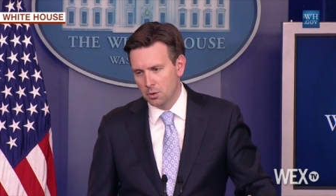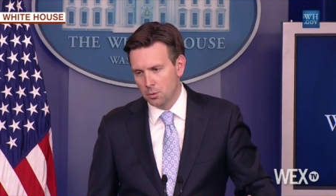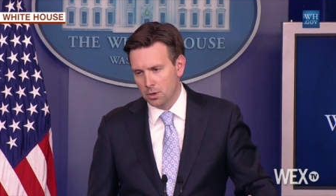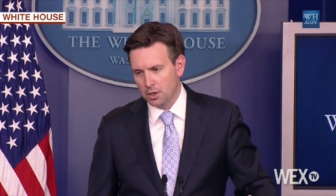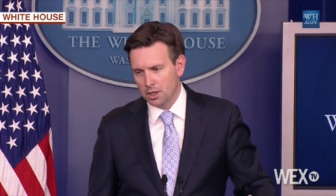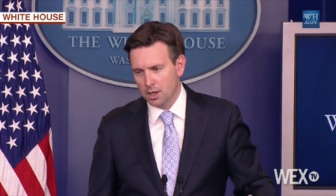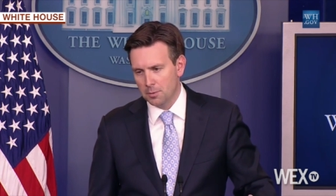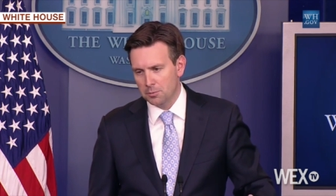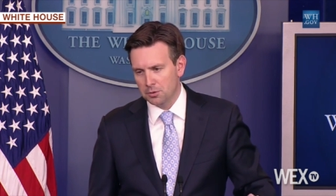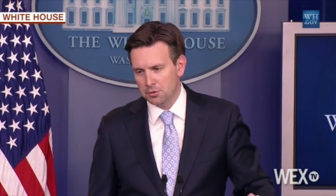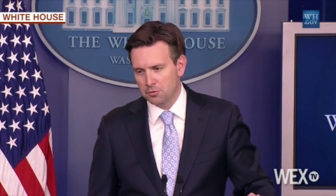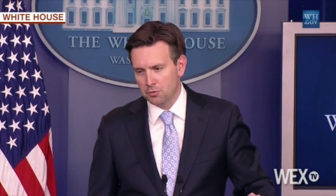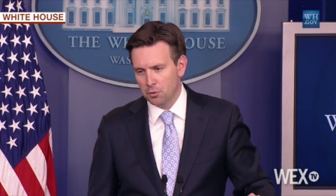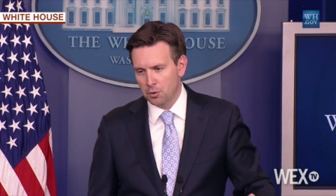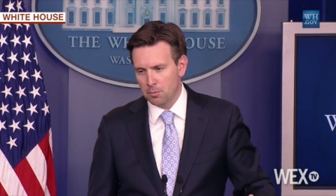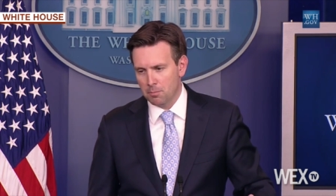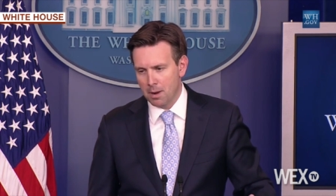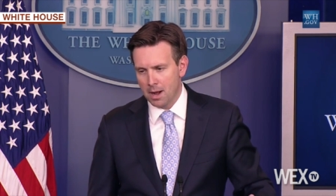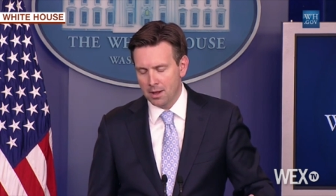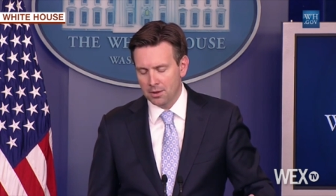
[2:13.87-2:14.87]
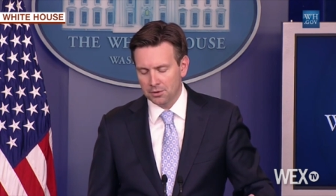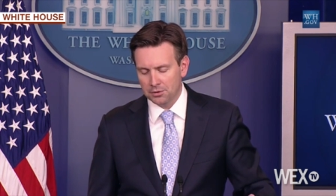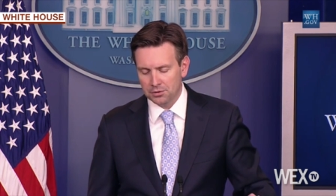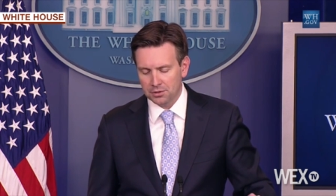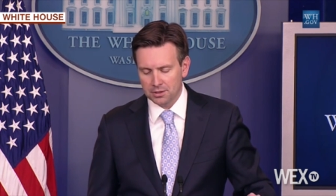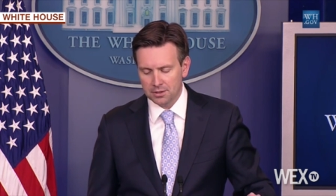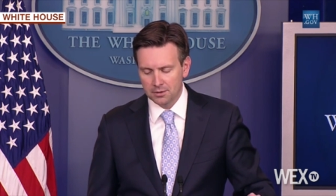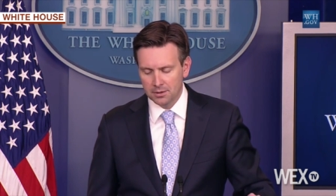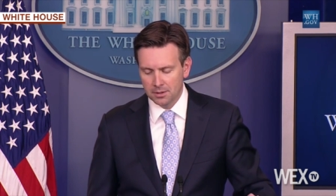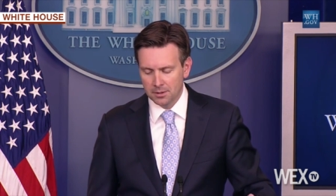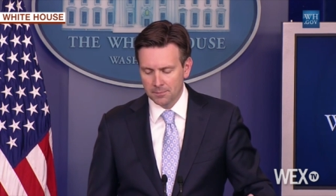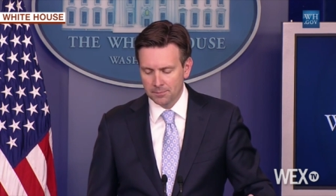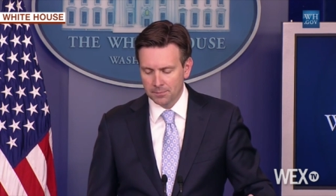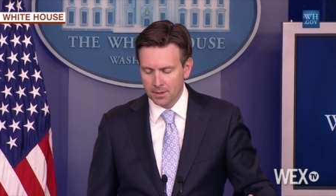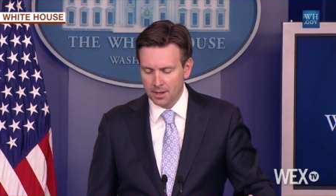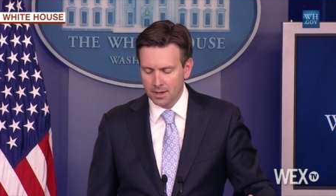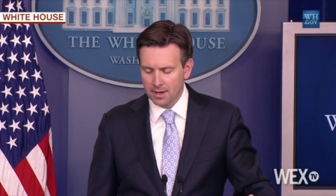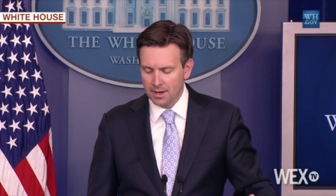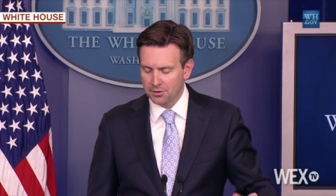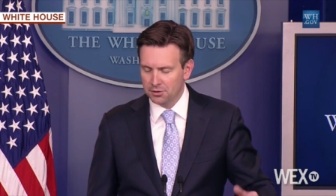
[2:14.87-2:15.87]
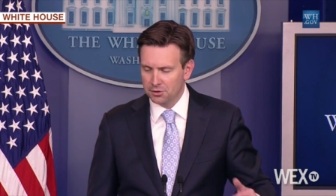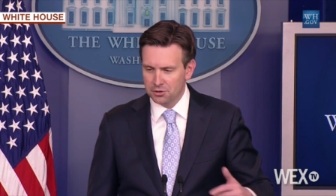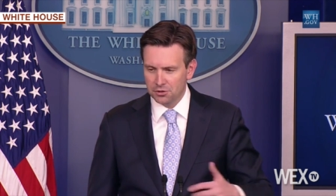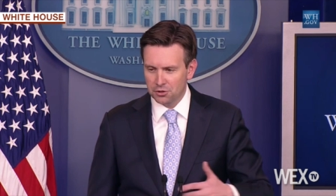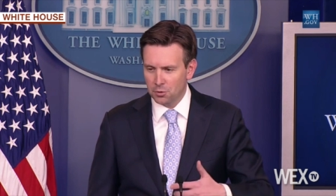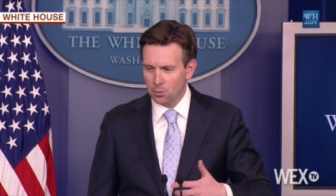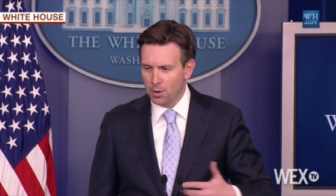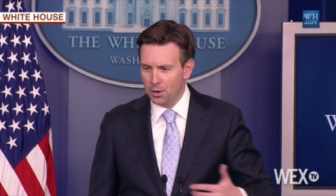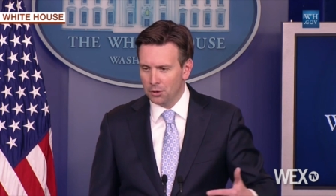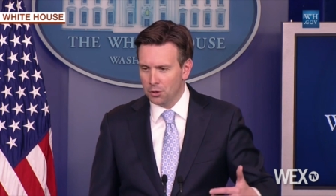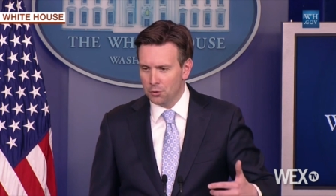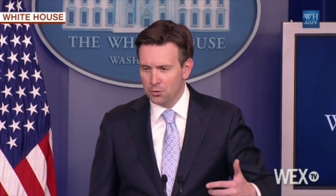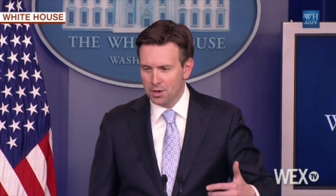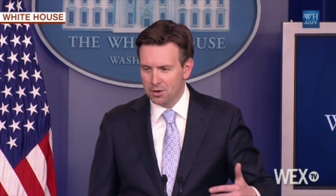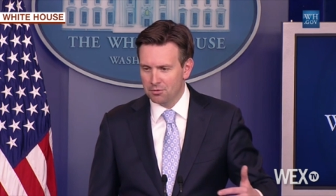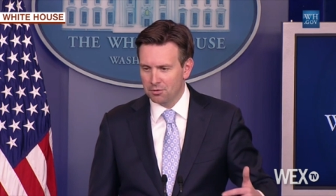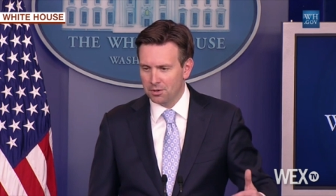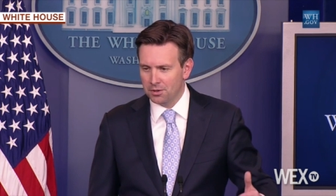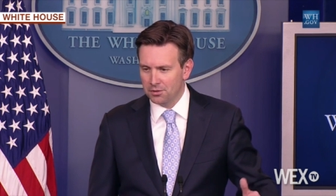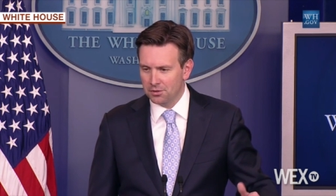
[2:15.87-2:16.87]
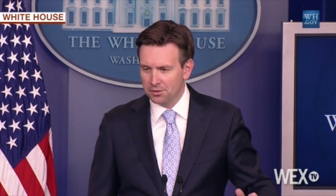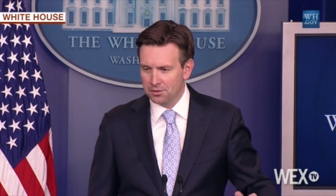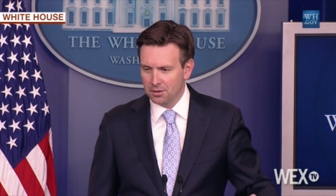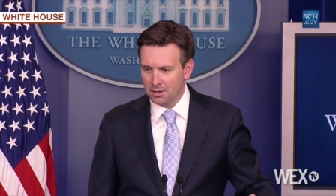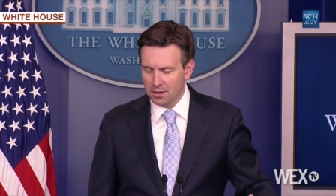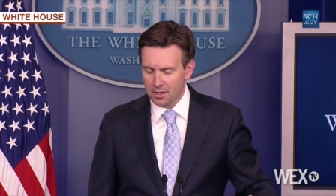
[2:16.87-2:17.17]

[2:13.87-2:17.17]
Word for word: when it comes to foreign policy uh, isn't just a well known difference.